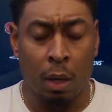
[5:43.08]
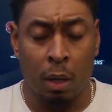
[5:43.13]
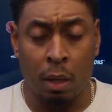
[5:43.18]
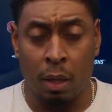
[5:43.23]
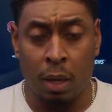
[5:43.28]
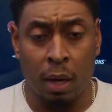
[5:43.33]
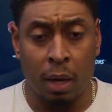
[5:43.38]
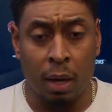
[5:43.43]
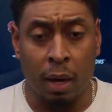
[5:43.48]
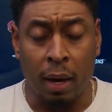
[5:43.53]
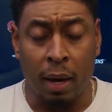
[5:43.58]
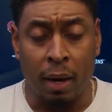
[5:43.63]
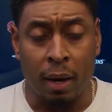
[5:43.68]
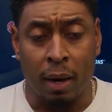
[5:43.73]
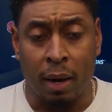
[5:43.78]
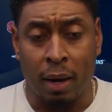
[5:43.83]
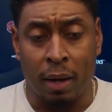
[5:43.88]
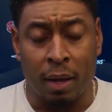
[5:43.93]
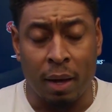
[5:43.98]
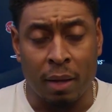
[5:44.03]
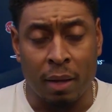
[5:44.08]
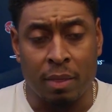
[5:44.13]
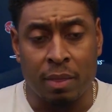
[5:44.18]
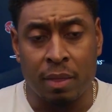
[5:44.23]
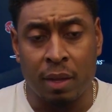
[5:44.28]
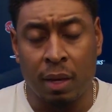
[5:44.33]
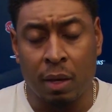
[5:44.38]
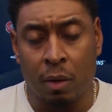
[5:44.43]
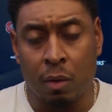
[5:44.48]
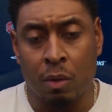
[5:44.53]
Yeah, I, I
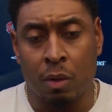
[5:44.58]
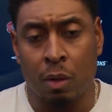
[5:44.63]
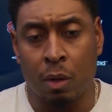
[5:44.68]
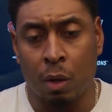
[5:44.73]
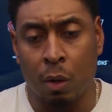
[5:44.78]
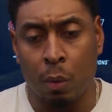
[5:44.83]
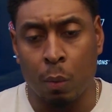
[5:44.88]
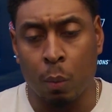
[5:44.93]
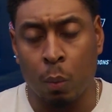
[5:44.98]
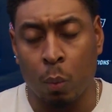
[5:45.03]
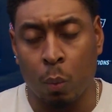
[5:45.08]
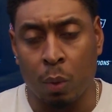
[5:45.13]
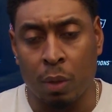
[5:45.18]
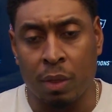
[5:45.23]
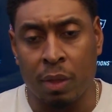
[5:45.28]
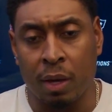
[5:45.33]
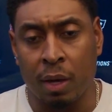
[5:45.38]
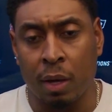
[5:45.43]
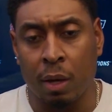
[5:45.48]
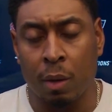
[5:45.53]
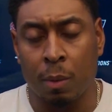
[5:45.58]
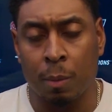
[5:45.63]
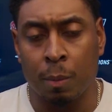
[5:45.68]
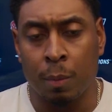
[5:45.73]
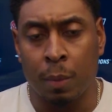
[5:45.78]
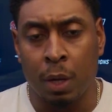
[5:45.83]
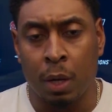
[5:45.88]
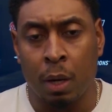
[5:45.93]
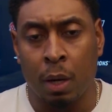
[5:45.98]
think you know with him,